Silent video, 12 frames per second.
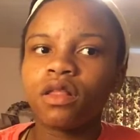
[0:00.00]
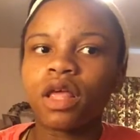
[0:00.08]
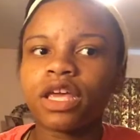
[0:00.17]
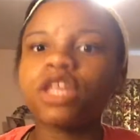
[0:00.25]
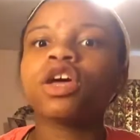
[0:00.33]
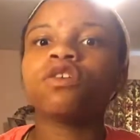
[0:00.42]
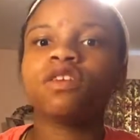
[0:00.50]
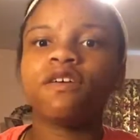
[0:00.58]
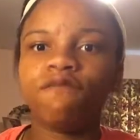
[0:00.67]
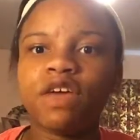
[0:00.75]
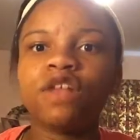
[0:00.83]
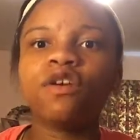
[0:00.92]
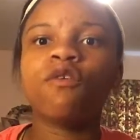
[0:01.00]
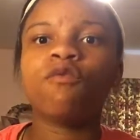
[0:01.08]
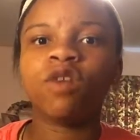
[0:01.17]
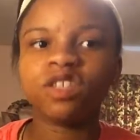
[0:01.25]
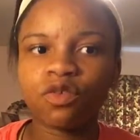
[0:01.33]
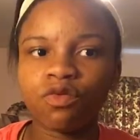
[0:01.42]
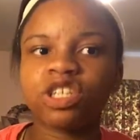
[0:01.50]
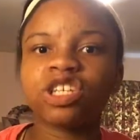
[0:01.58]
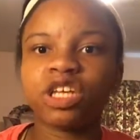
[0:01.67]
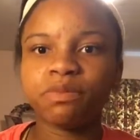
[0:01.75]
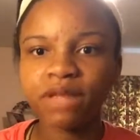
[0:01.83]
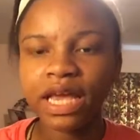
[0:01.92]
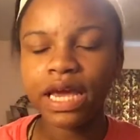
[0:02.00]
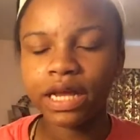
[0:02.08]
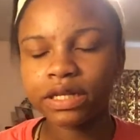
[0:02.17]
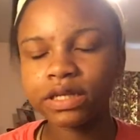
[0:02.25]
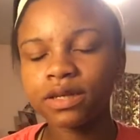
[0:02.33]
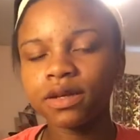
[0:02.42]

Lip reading: like, you know, the event was originally planned.